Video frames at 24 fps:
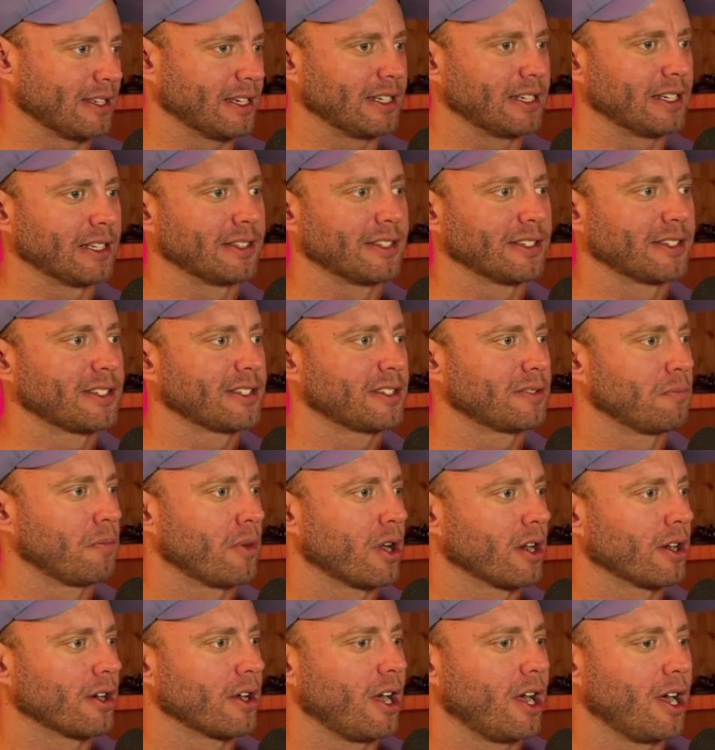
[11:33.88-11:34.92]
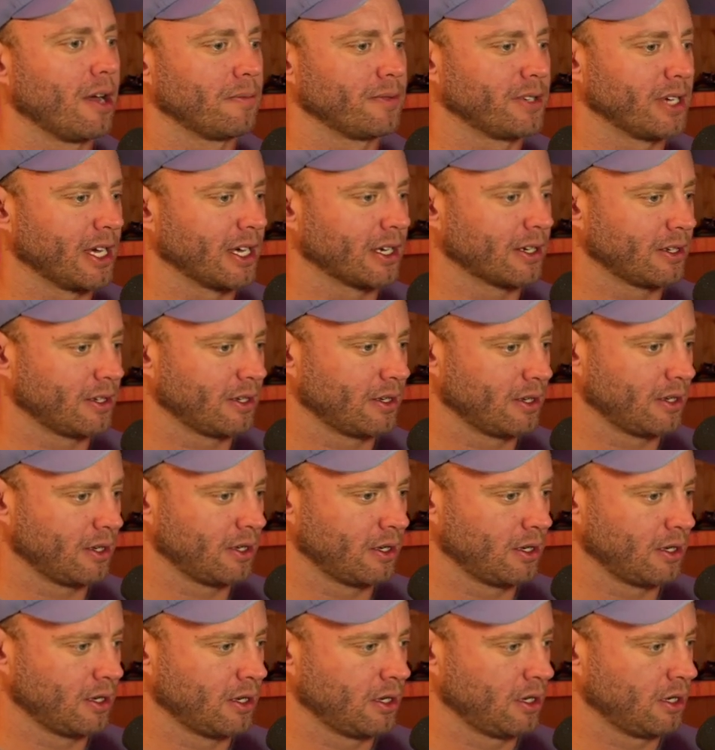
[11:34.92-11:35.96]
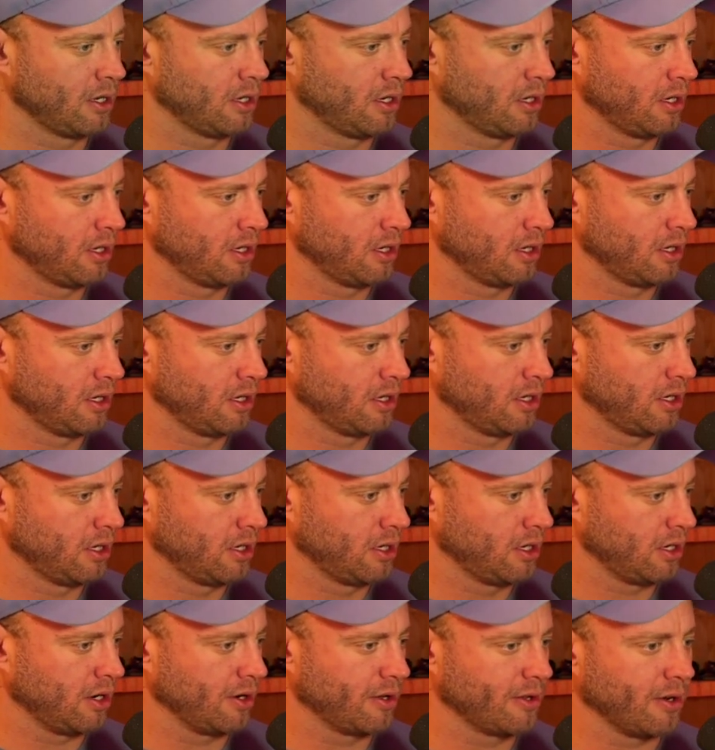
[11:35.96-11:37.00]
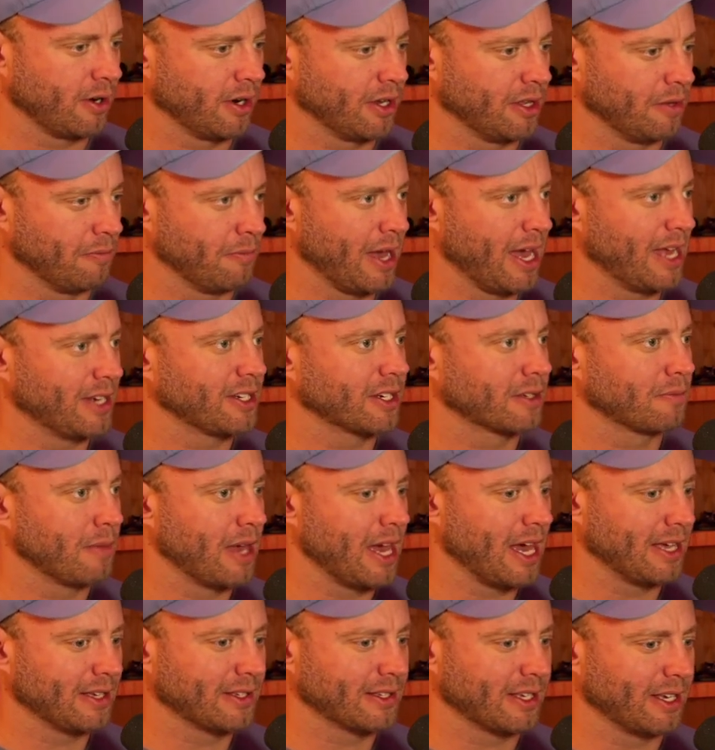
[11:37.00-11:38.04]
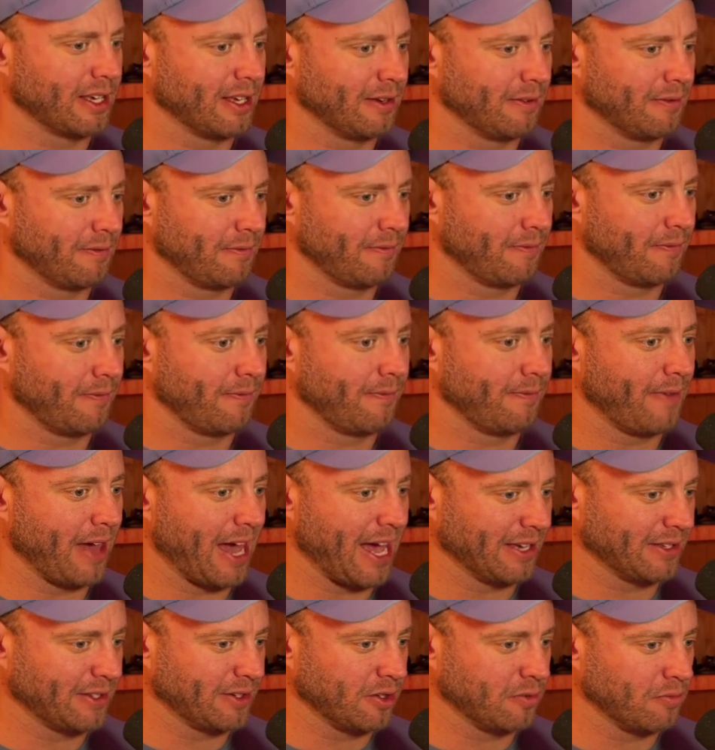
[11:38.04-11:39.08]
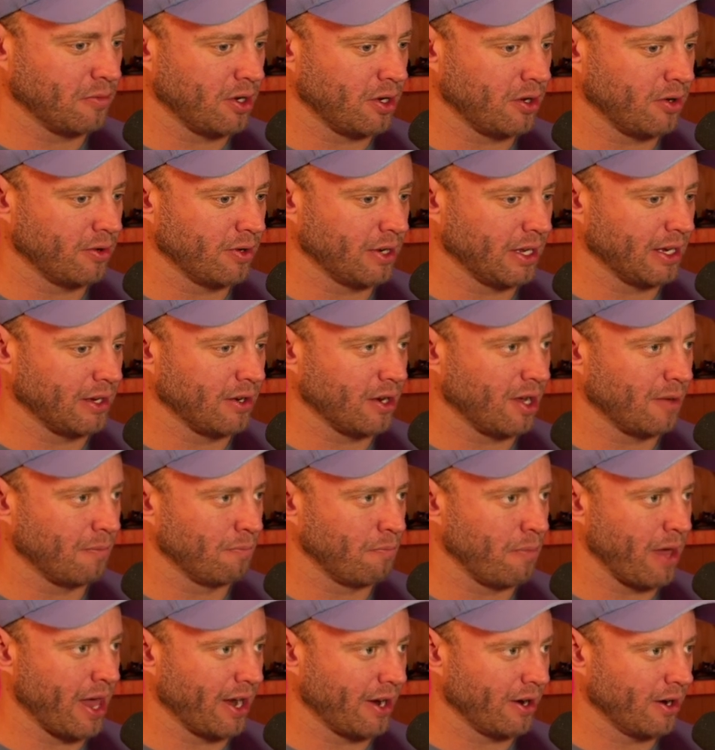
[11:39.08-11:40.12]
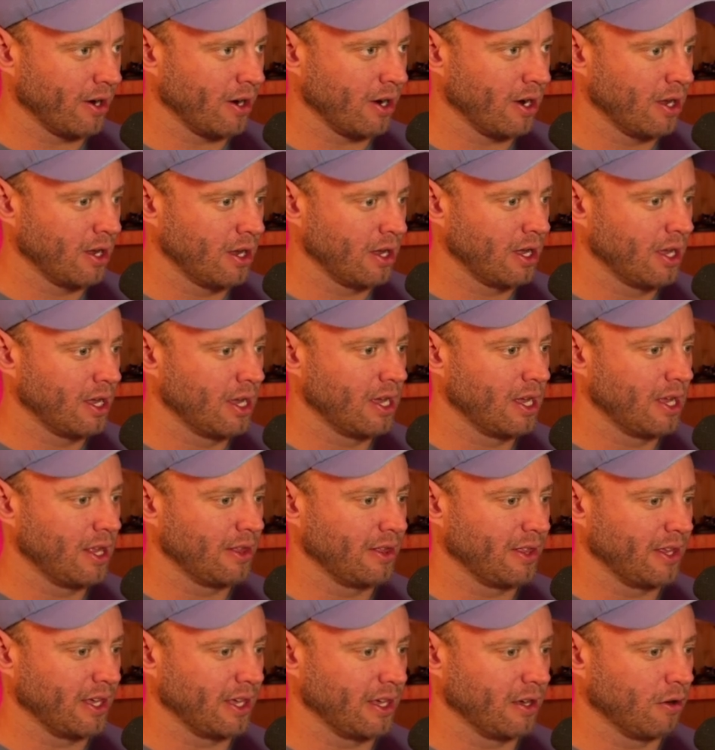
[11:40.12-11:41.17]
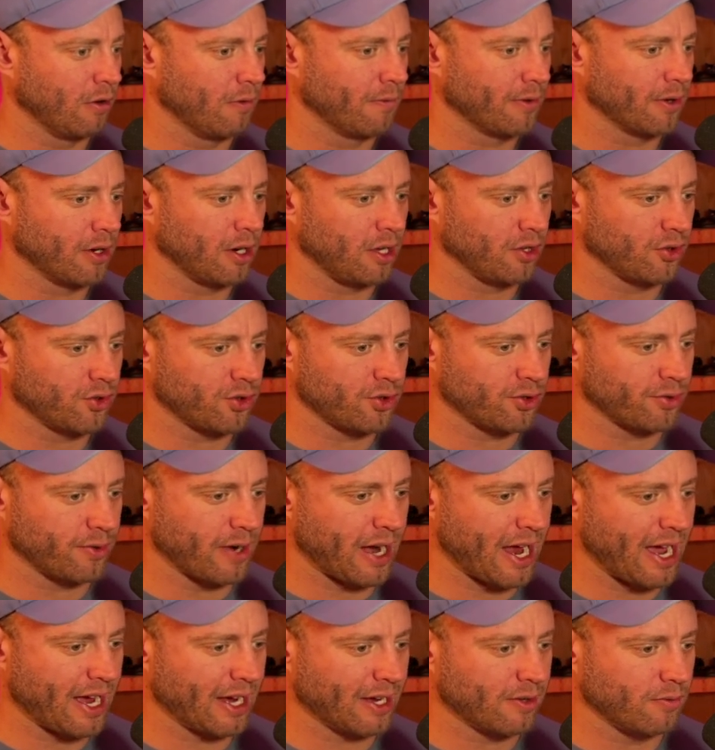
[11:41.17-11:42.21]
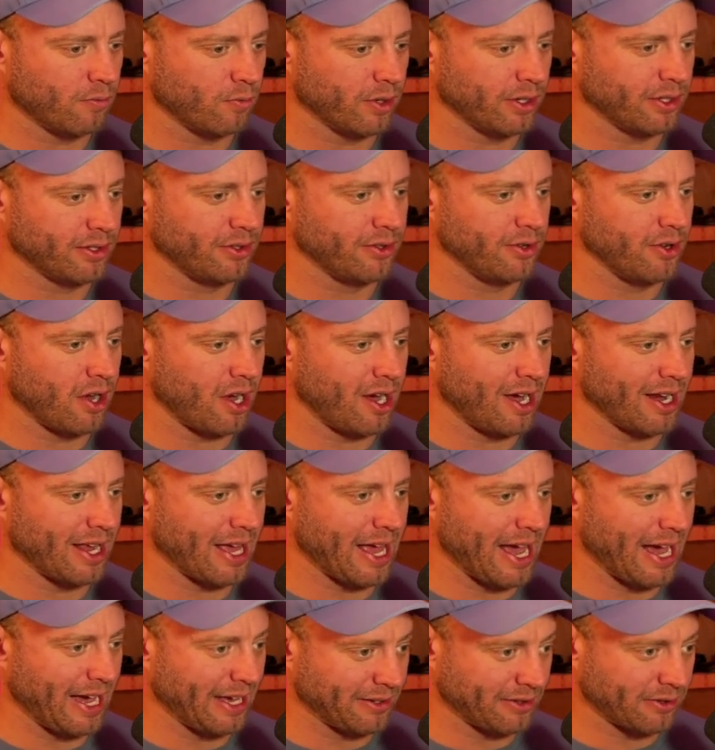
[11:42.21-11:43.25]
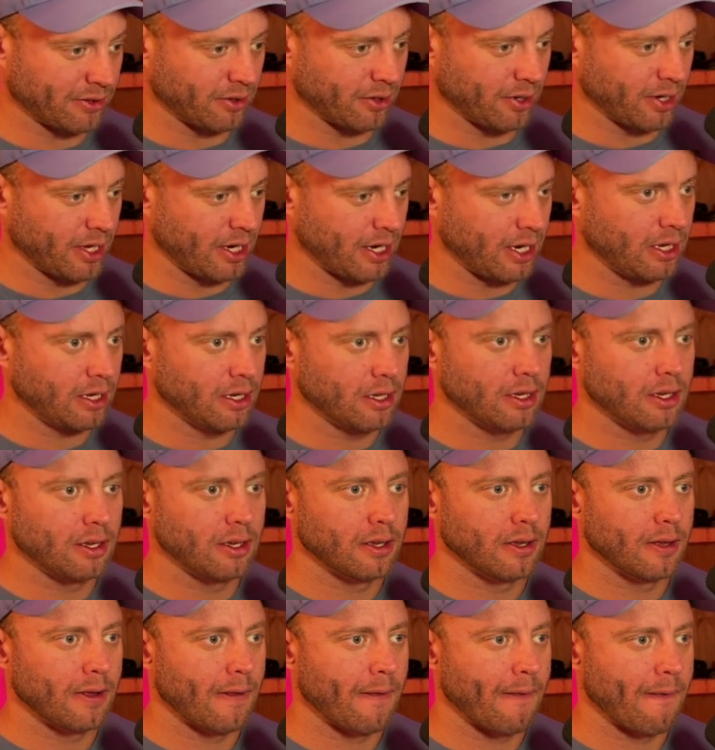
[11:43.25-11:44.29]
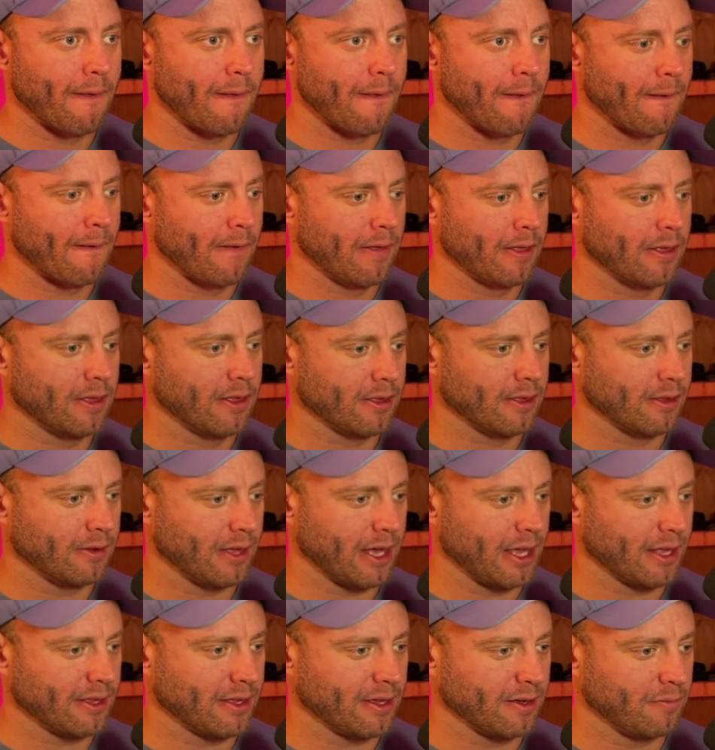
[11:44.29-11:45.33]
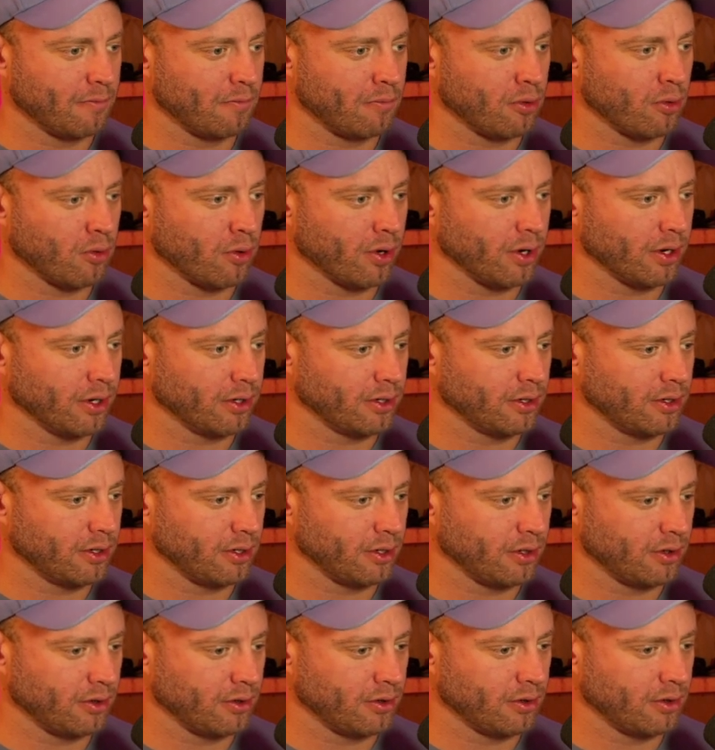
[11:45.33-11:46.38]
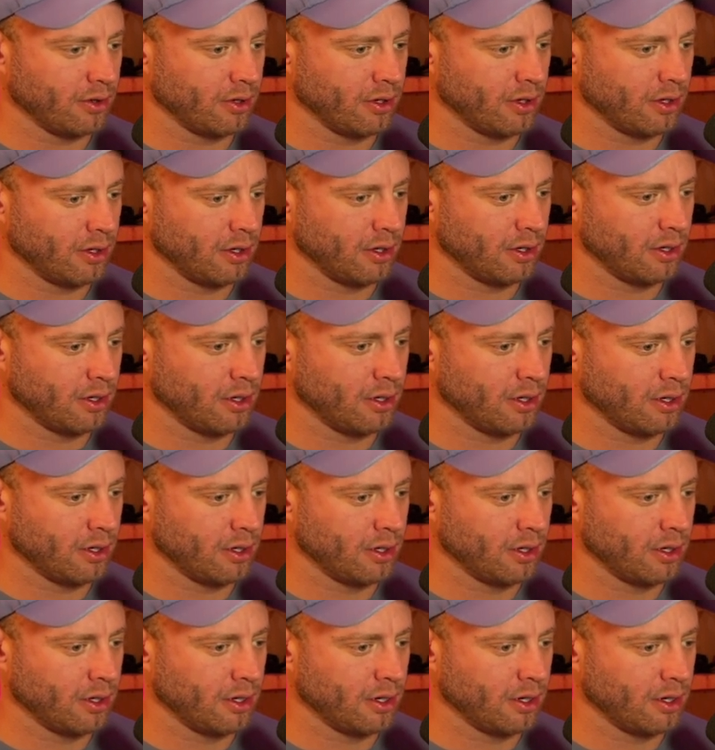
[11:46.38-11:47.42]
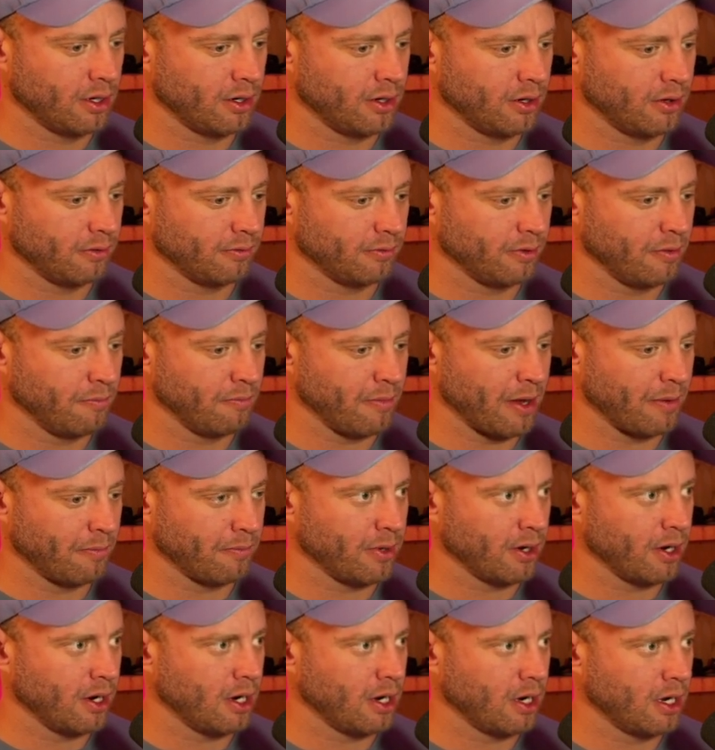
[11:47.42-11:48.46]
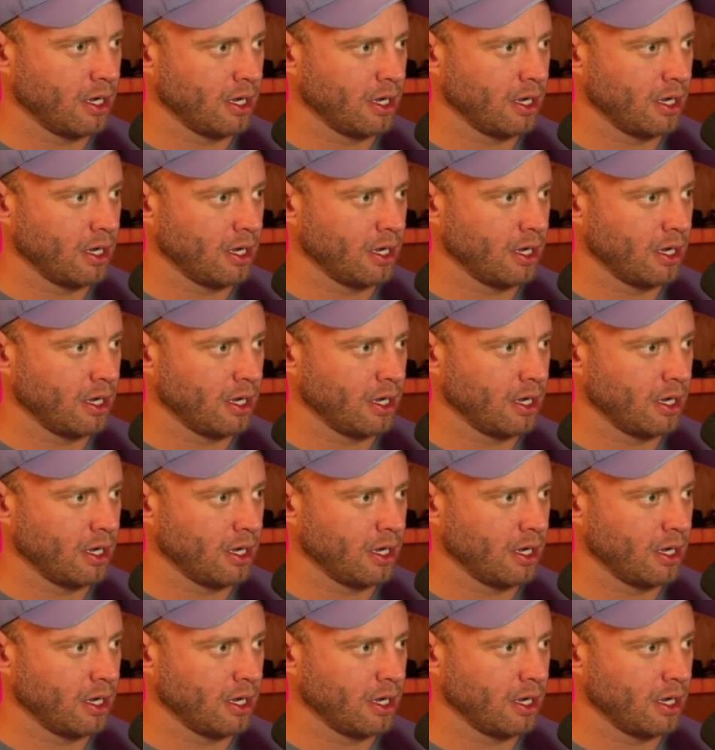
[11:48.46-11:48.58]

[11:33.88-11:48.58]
I did the smart object, or sorry, the magic mask in faster mode and not better, the overall track was not as good. So that's important to remember.